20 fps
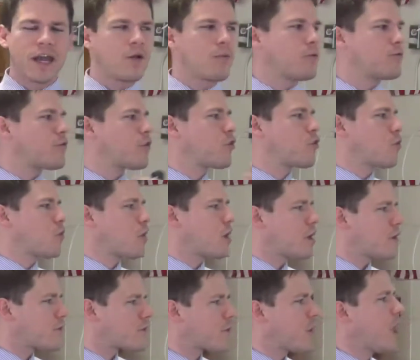It was the
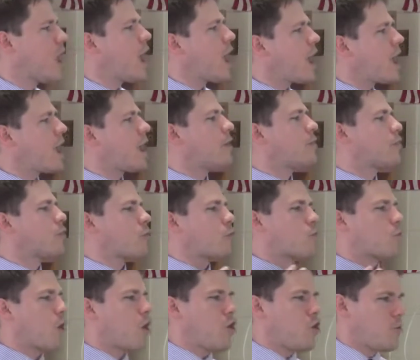Greeks and the
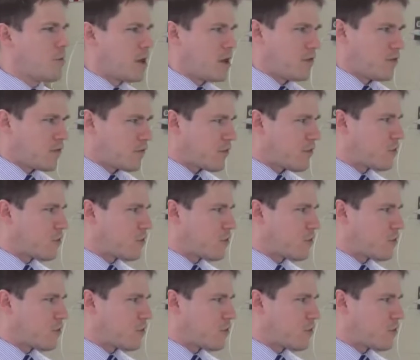Romans.